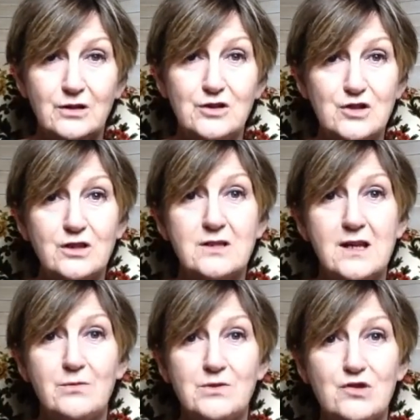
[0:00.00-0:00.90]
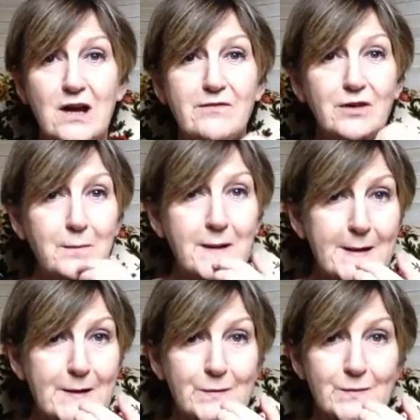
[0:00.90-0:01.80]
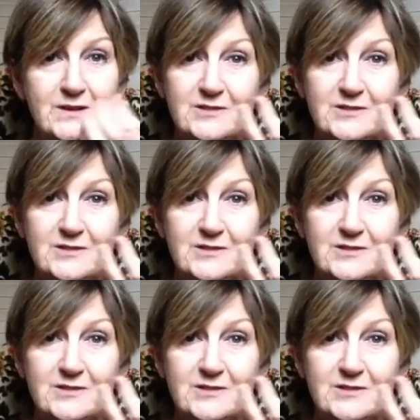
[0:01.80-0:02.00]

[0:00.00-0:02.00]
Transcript: just because I was driving on my own.